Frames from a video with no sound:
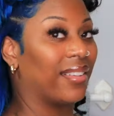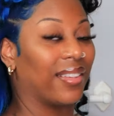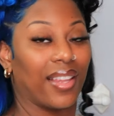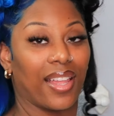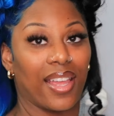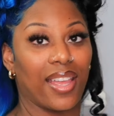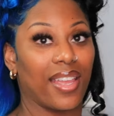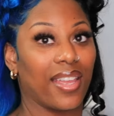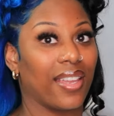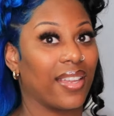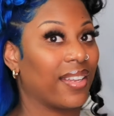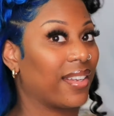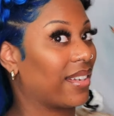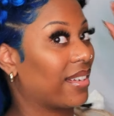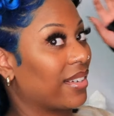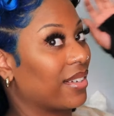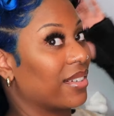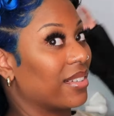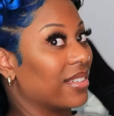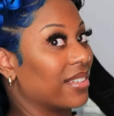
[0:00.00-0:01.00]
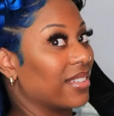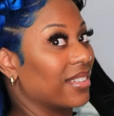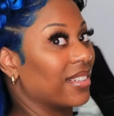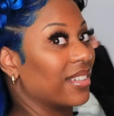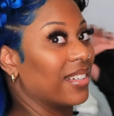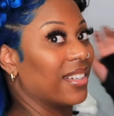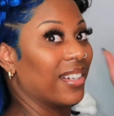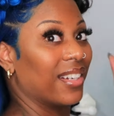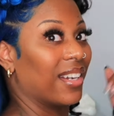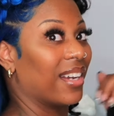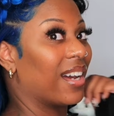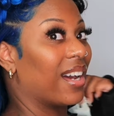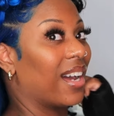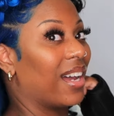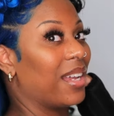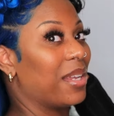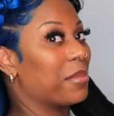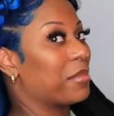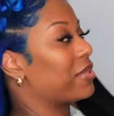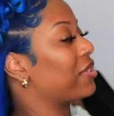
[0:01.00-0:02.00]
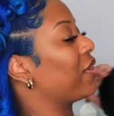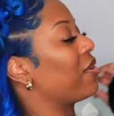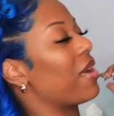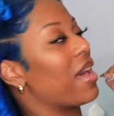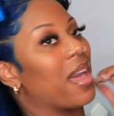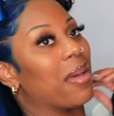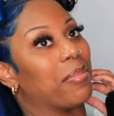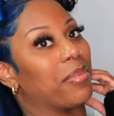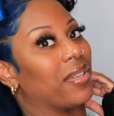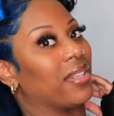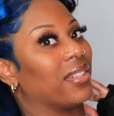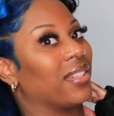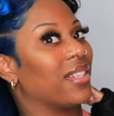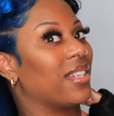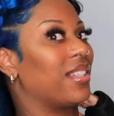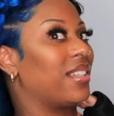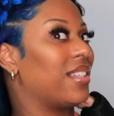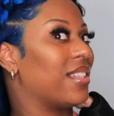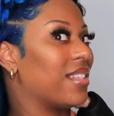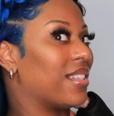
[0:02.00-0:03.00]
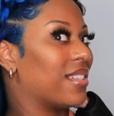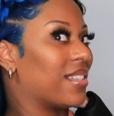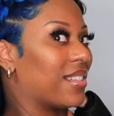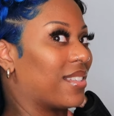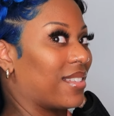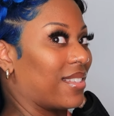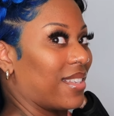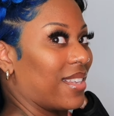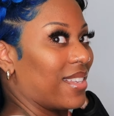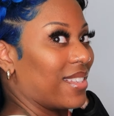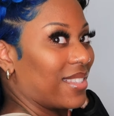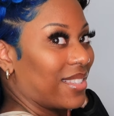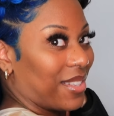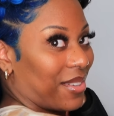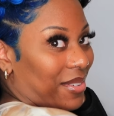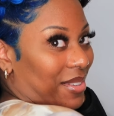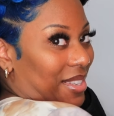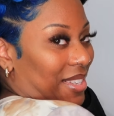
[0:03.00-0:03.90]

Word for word: Like, I am so happy. Look at this, it's so